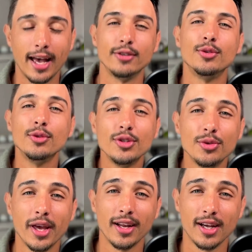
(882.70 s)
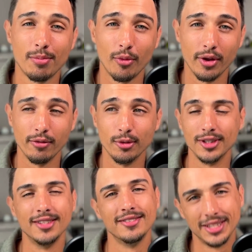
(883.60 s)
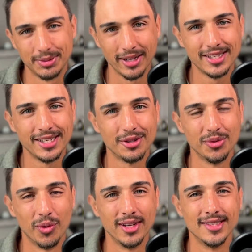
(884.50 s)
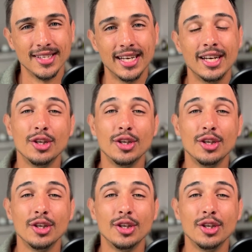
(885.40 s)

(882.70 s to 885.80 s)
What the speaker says: As soon as you get a couple reviews in, especially good ones,